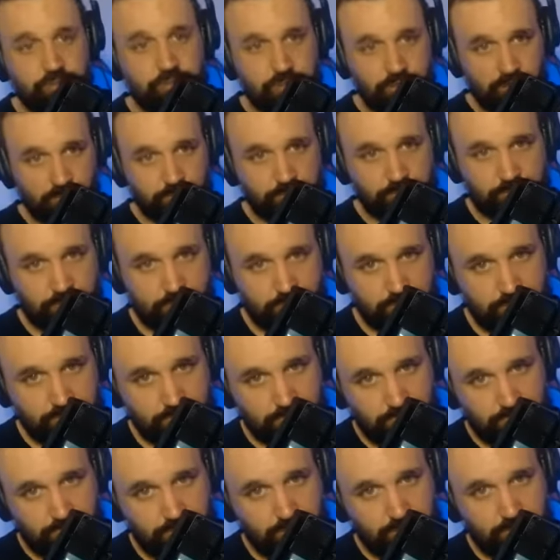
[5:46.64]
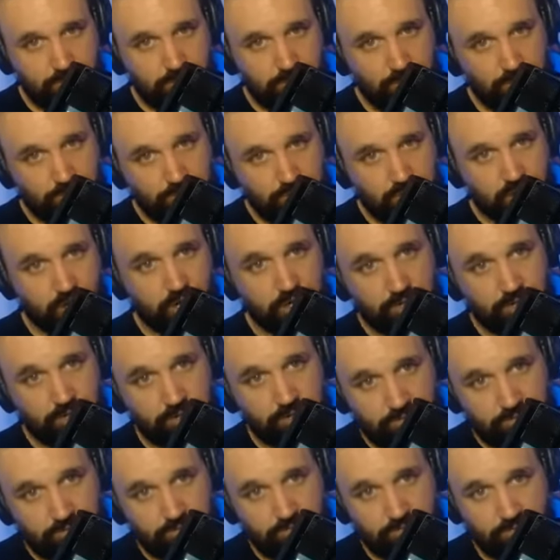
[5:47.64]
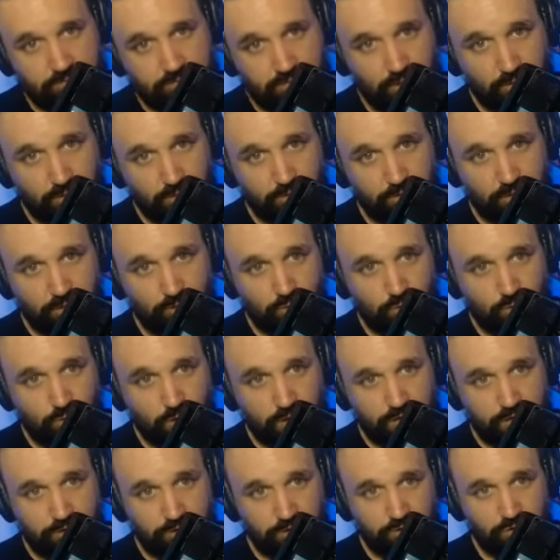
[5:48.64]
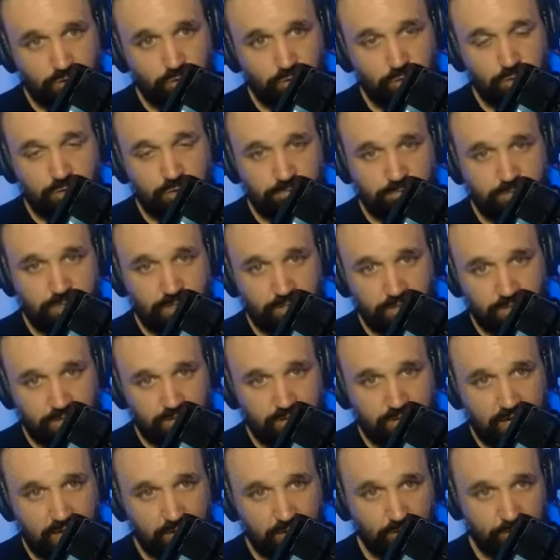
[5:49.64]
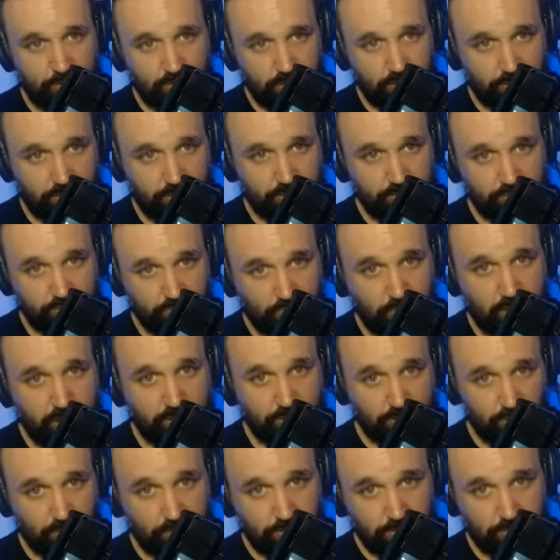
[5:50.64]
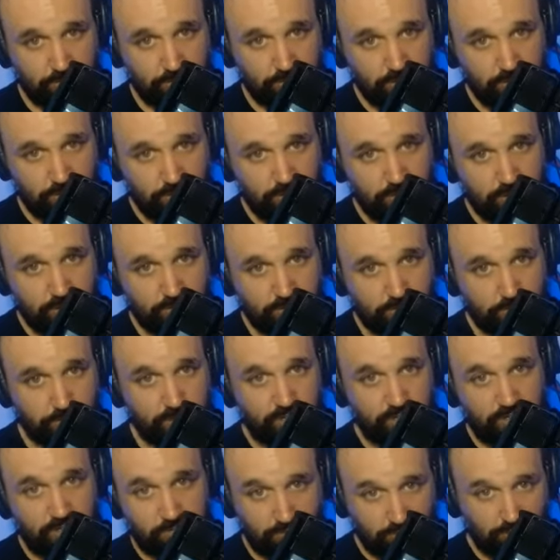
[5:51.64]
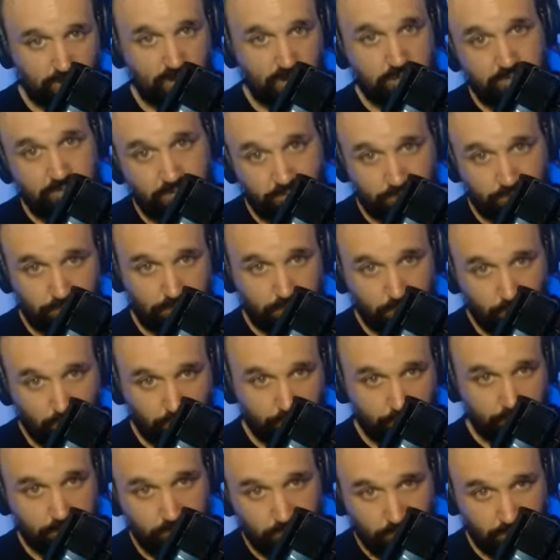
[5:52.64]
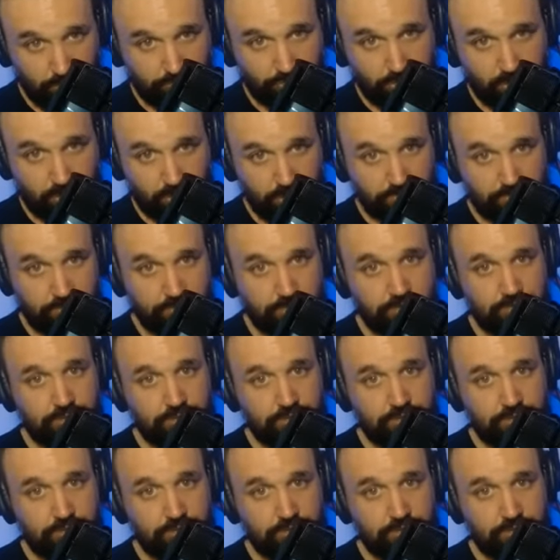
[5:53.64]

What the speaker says: up. Coach K, tell me when you would pick Kyler Murray so I know to pick him the round before when we do our draft.